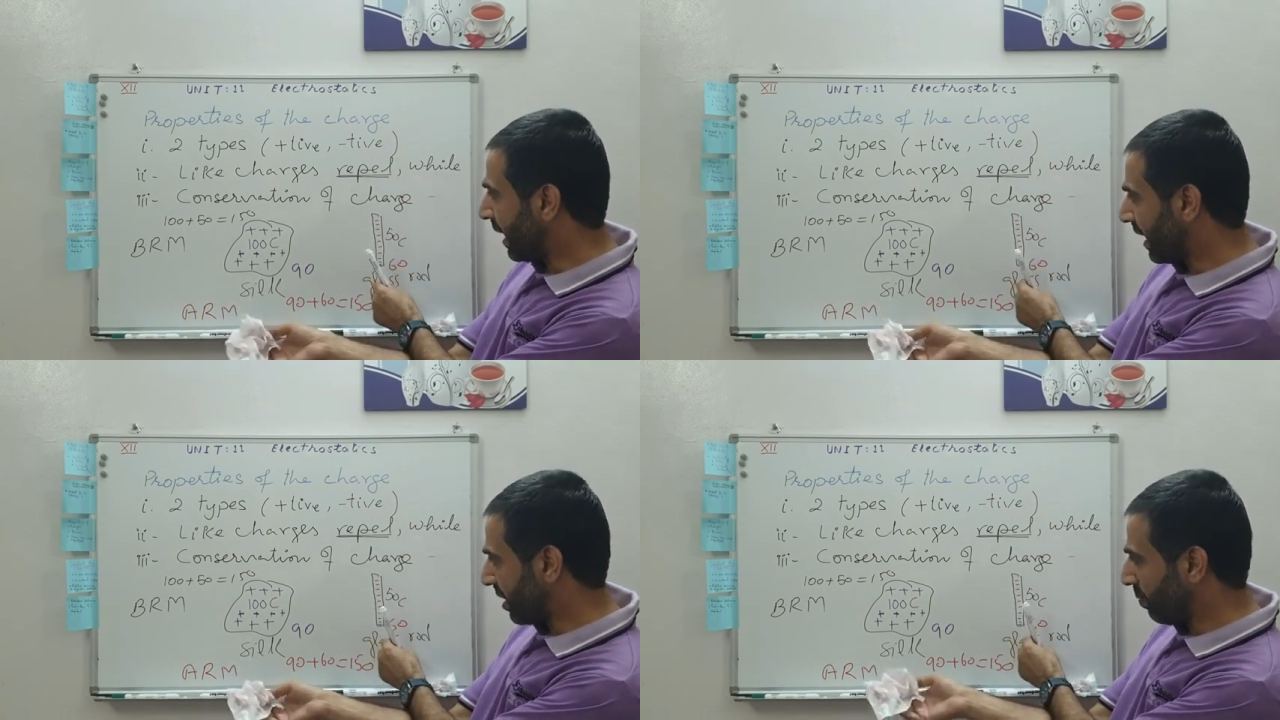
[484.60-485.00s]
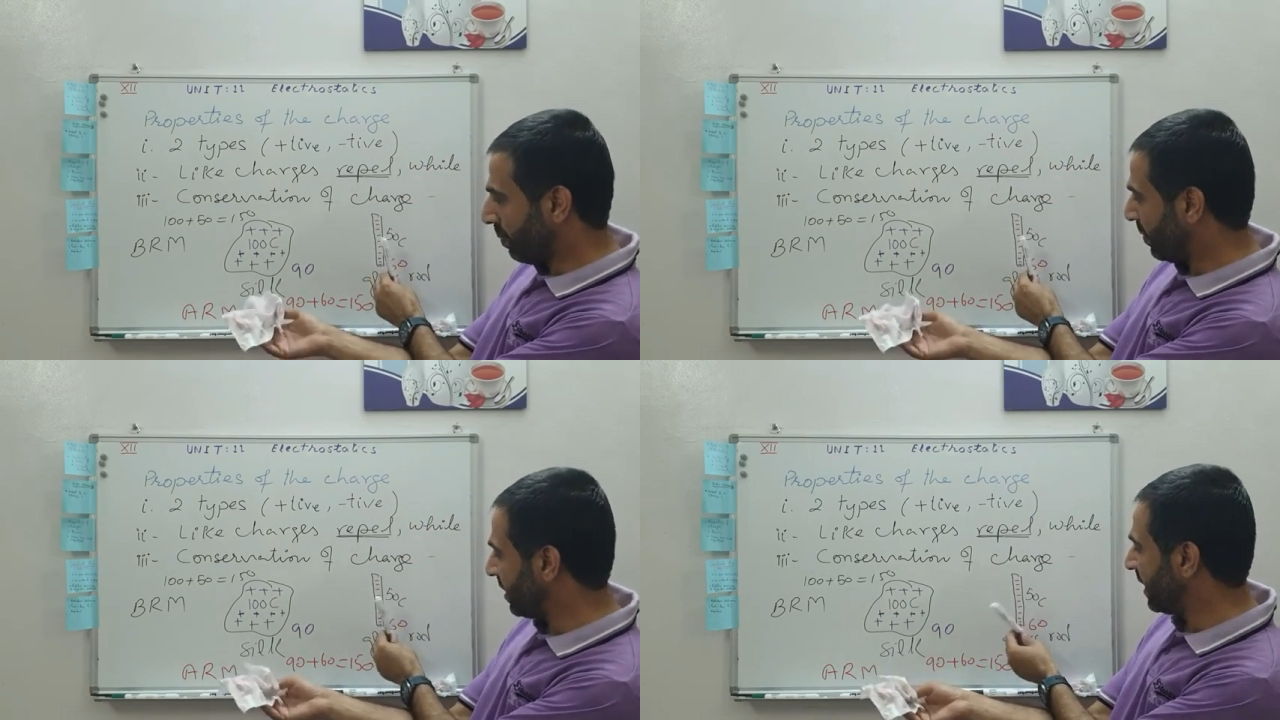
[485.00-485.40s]
or
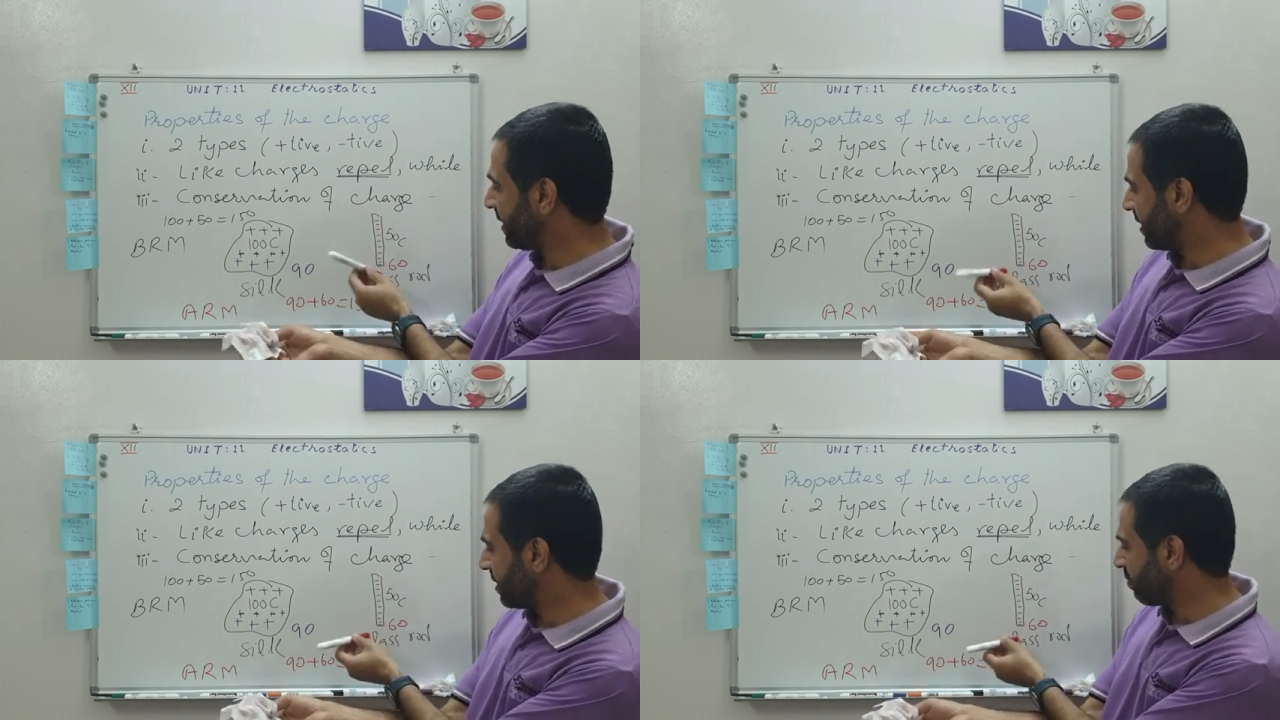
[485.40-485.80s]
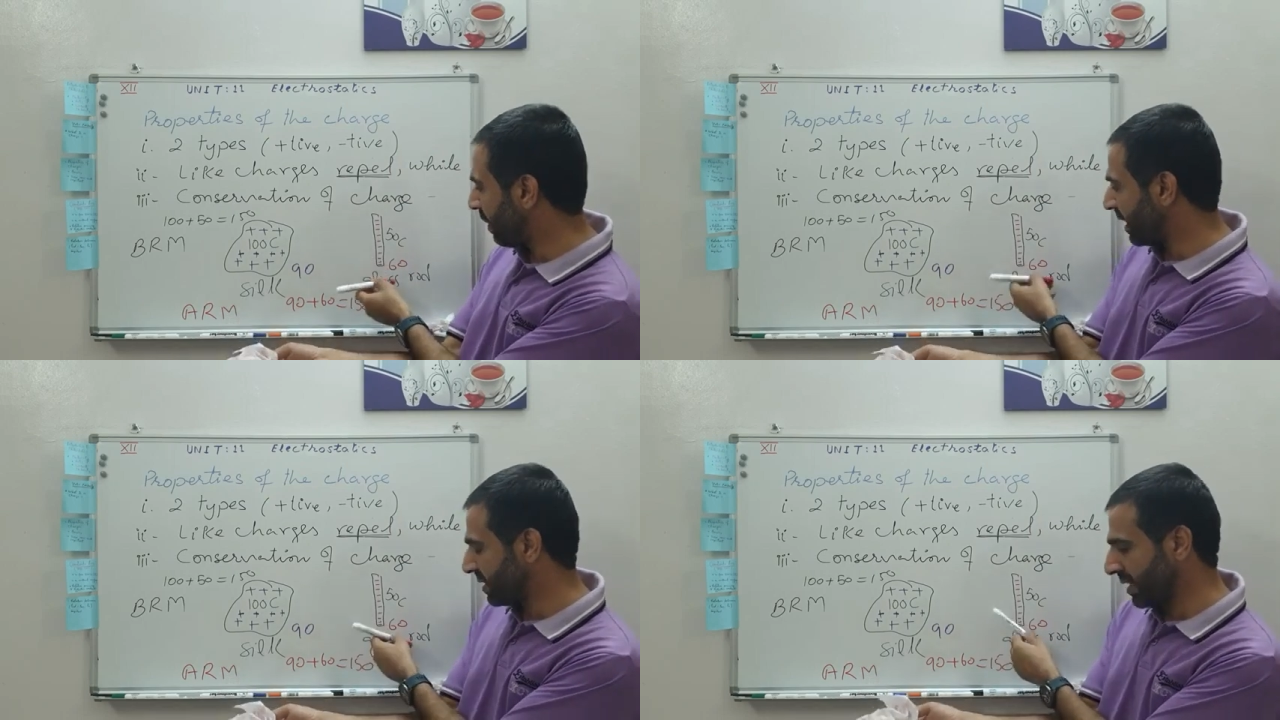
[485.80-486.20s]
this
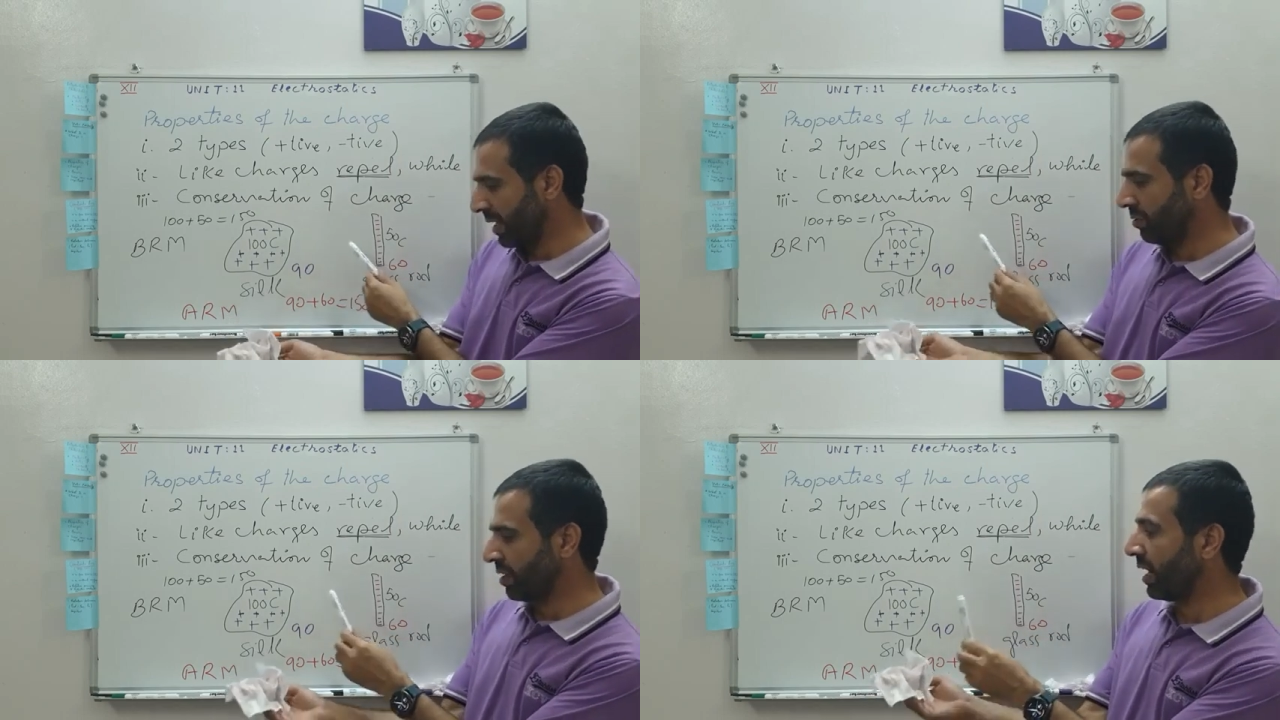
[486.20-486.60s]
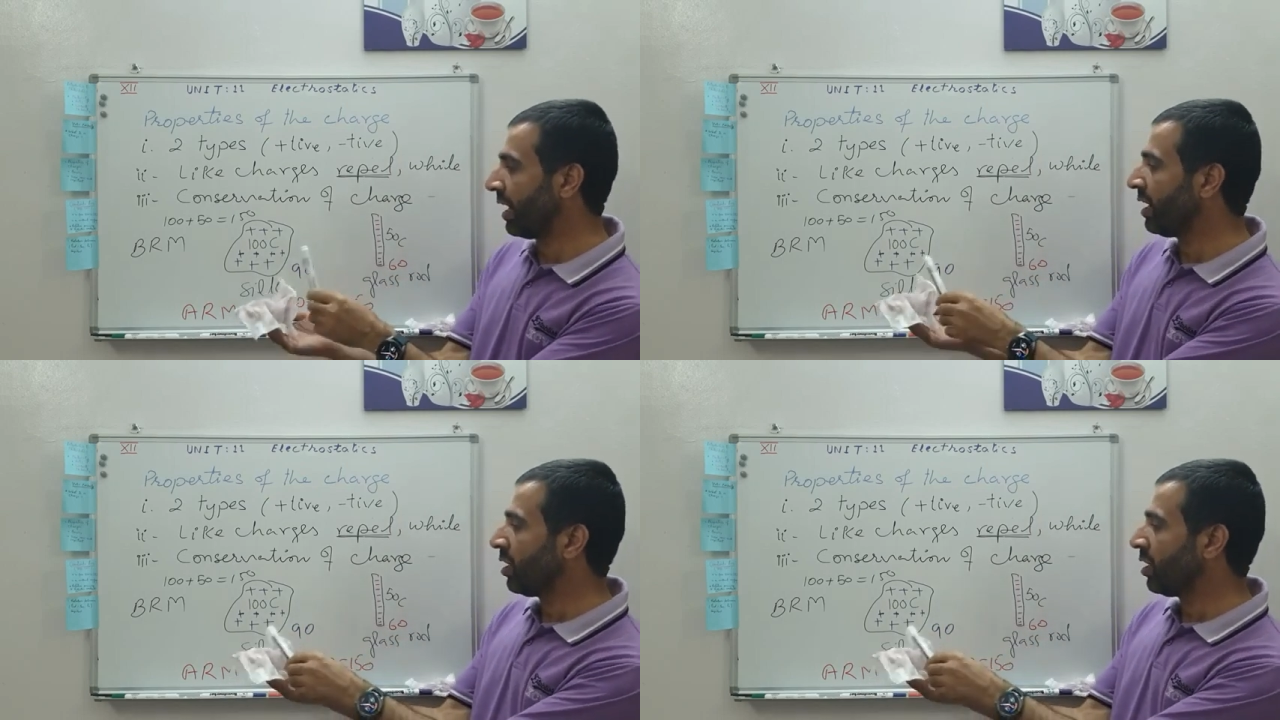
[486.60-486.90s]
plastic outcome